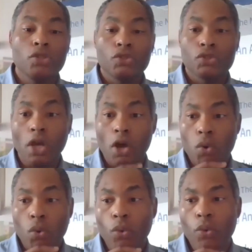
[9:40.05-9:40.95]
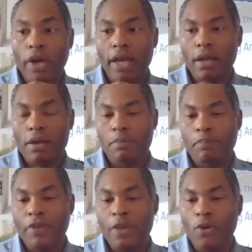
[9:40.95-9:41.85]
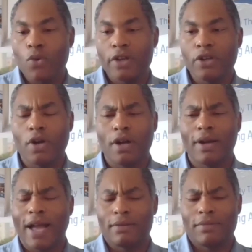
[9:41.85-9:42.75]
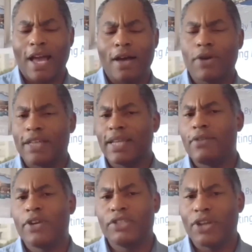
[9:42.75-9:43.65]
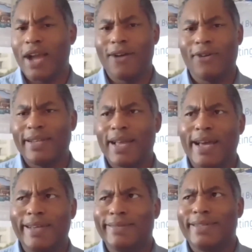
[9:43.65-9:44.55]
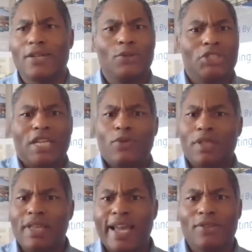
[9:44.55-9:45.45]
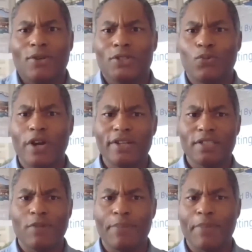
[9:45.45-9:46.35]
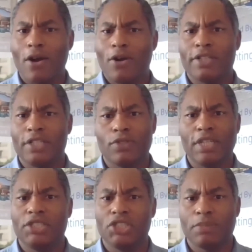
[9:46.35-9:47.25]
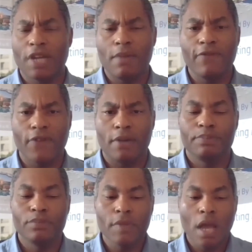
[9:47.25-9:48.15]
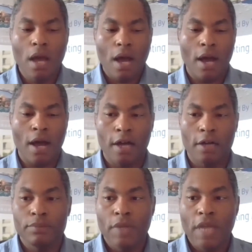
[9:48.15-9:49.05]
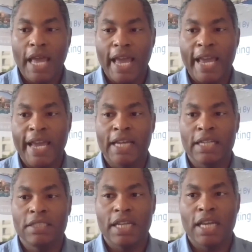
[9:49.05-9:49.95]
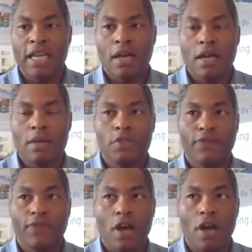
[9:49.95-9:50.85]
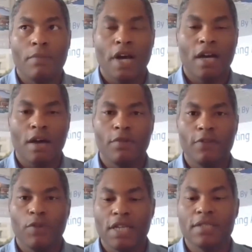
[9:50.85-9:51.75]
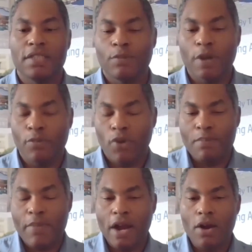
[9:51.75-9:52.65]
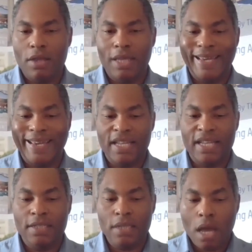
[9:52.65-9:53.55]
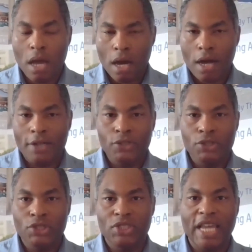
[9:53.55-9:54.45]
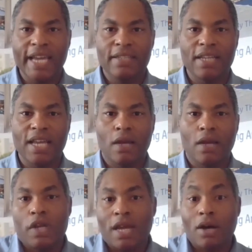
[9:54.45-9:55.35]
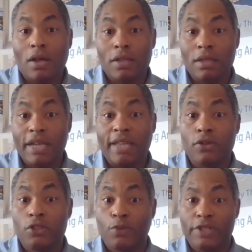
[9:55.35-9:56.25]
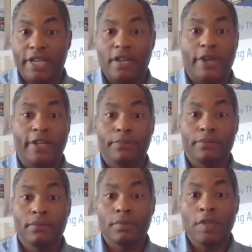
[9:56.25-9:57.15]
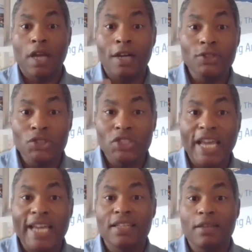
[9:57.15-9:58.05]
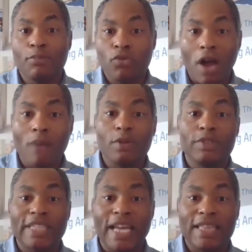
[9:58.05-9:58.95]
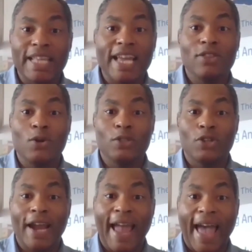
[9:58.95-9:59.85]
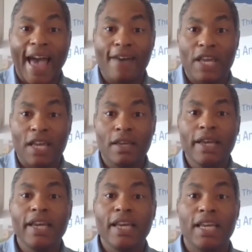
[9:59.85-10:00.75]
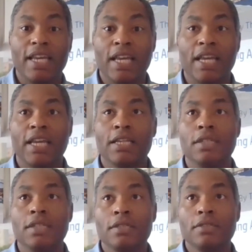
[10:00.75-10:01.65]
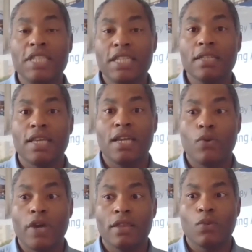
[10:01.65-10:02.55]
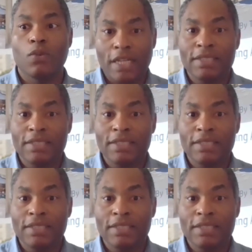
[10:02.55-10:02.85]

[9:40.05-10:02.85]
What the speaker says: So people wonder, well, how, as a renter, how can I negotiate with landlords? Where does my power in this relationship come from? And it comes from a couple of places, but primarily it is understanding what I call the landlord's predicament, understanding the problems that landlords are having in dealing with what